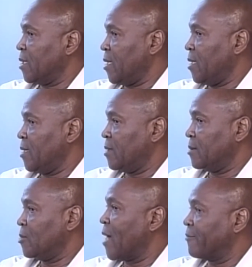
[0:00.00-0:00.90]
and
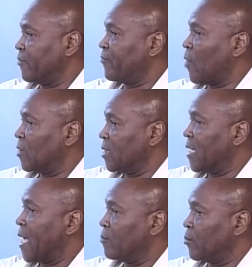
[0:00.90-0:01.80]
you have to fall in
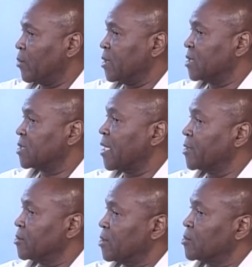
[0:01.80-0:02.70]
line with one of your
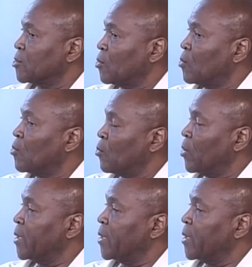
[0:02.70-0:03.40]
standards. And so what